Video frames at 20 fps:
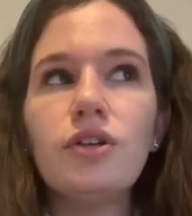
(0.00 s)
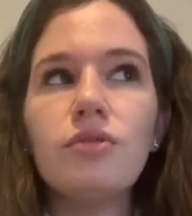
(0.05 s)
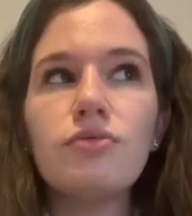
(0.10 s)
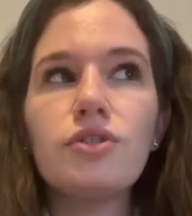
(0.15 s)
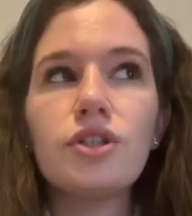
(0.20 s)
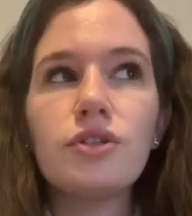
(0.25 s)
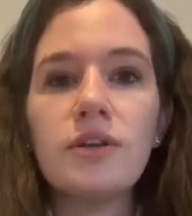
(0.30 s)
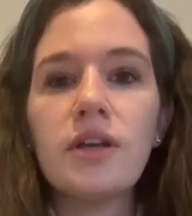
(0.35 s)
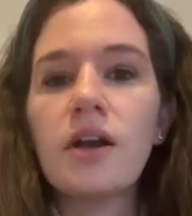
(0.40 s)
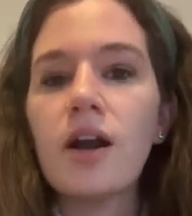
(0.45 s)

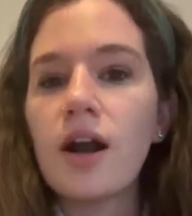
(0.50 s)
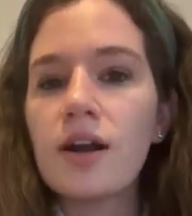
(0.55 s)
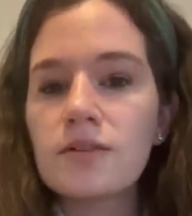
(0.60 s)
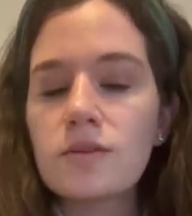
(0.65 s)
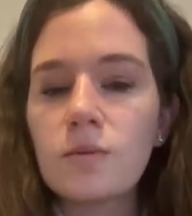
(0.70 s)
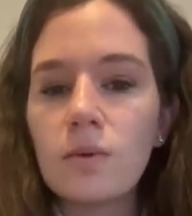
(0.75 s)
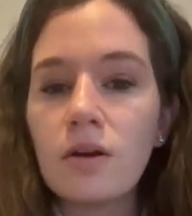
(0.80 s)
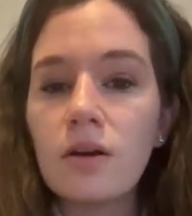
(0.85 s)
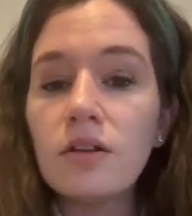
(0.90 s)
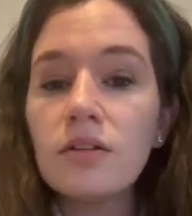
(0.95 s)
doing
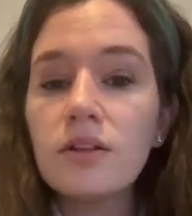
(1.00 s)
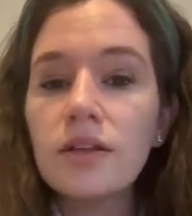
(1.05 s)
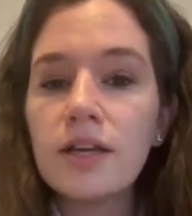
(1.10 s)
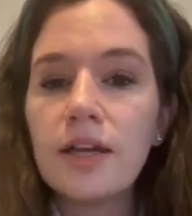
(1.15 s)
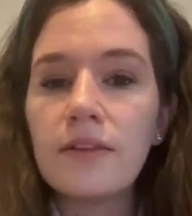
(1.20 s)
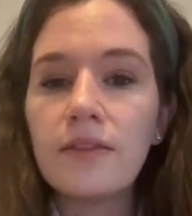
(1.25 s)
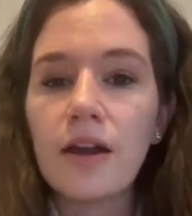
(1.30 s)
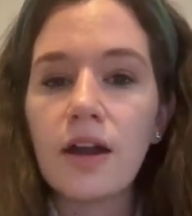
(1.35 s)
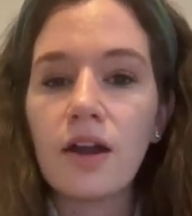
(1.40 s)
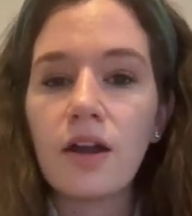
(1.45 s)
God's will,
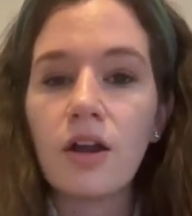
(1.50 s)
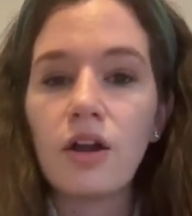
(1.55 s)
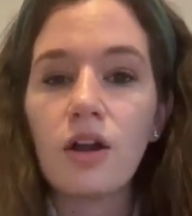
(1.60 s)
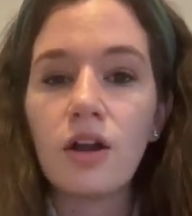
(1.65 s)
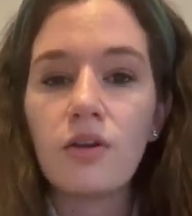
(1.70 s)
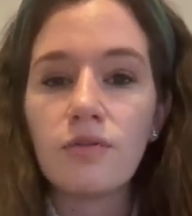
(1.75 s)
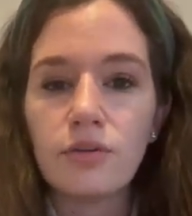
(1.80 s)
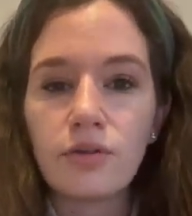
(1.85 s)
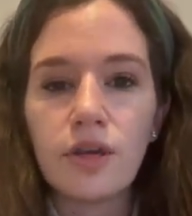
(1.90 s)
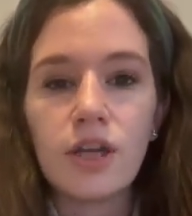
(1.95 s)
and that
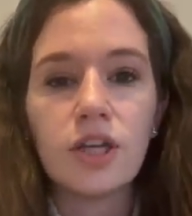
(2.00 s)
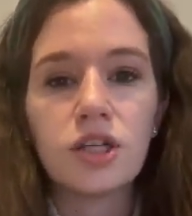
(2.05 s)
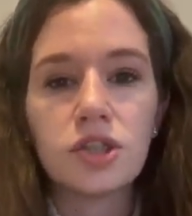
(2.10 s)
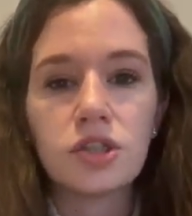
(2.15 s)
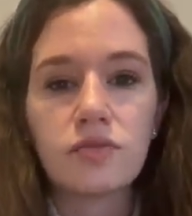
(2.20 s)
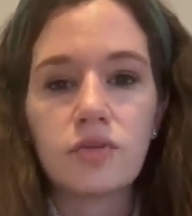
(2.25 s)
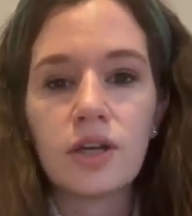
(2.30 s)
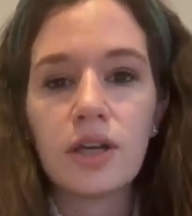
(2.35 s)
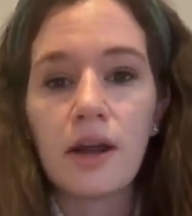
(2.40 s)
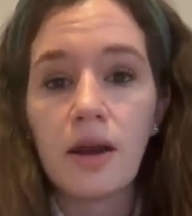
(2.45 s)
our
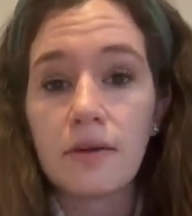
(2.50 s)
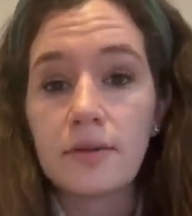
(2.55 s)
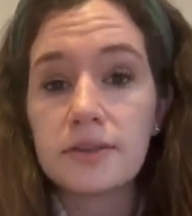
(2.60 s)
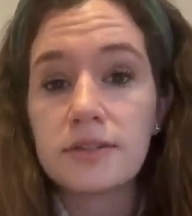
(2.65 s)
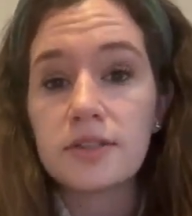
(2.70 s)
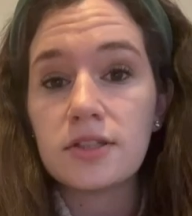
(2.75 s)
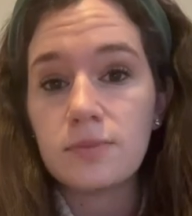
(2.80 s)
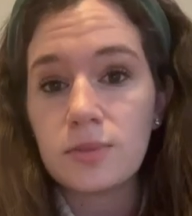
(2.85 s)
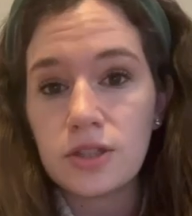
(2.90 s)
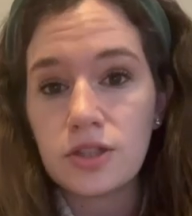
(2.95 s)
vocation right now
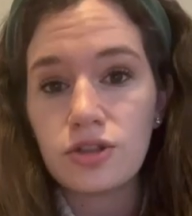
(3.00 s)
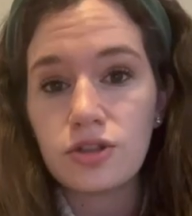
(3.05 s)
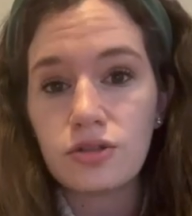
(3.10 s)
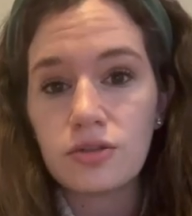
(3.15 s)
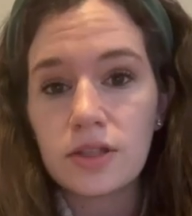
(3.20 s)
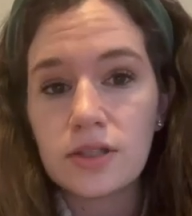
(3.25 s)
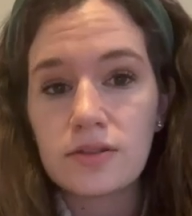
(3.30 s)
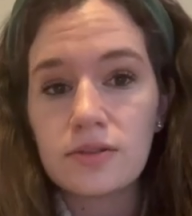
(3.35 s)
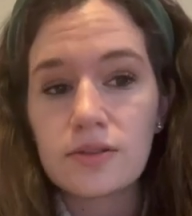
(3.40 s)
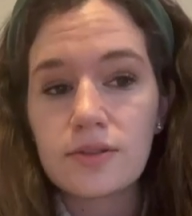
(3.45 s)
is to be
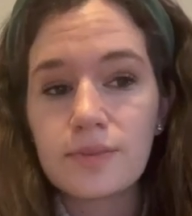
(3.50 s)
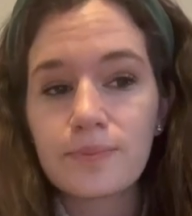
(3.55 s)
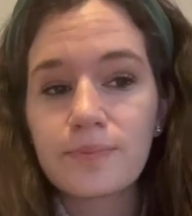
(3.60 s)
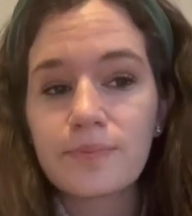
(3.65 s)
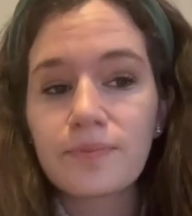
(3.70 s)
students.